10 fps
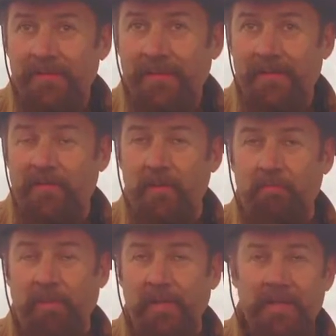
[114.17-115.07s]
It's
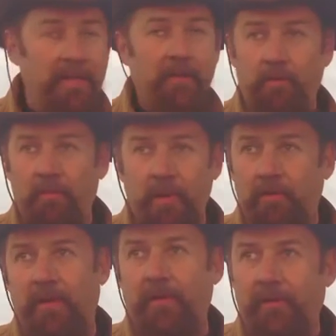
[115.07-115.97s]
completely remote
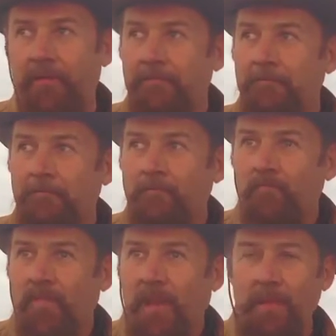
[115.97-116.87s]
here.
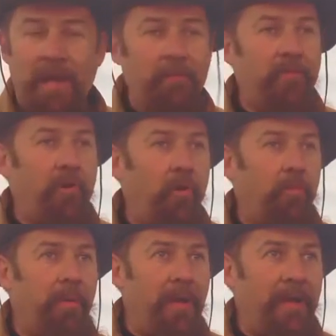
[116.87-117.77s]
I mean, I was told
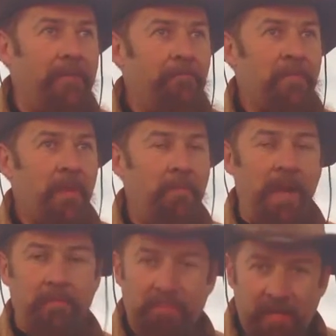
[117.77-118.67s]
by
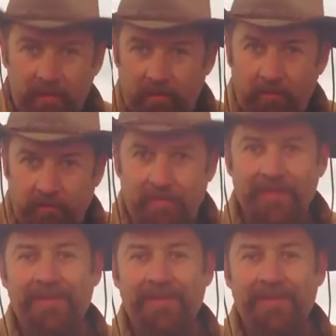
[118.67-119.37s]
my peers,